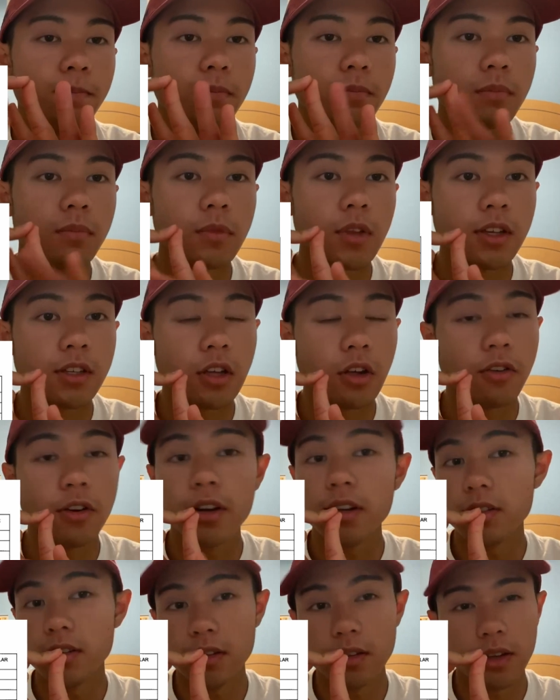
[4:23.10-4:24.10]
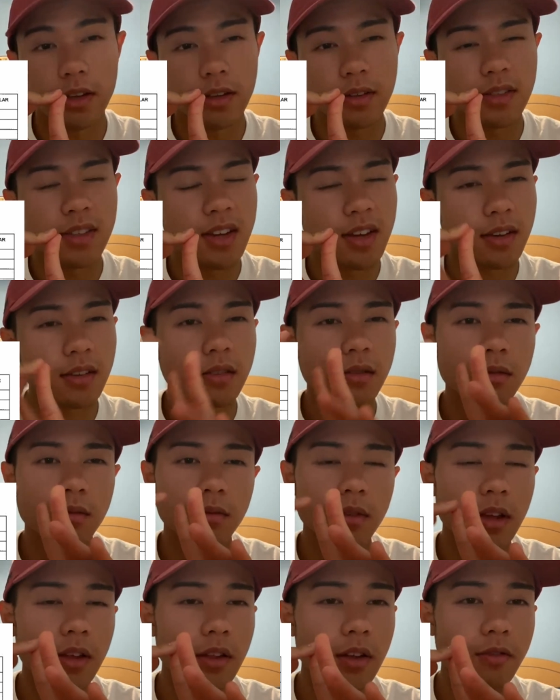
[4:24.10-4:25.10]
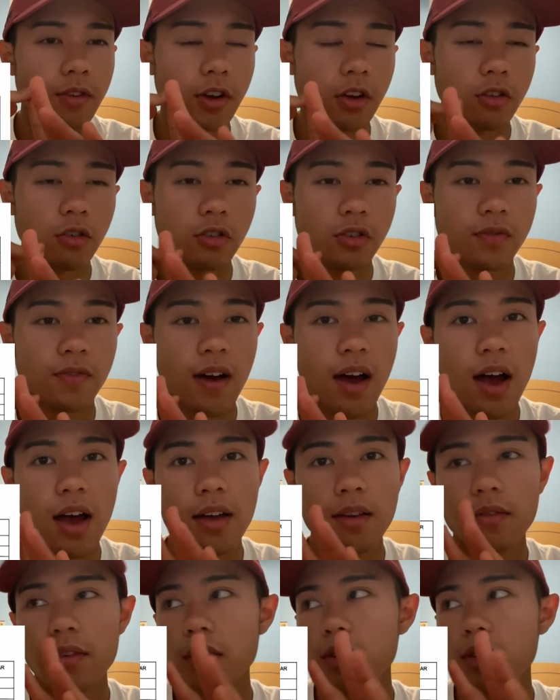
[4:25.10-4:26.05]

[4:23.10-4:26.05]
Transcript: accelerated is like 6, and then regular is 5.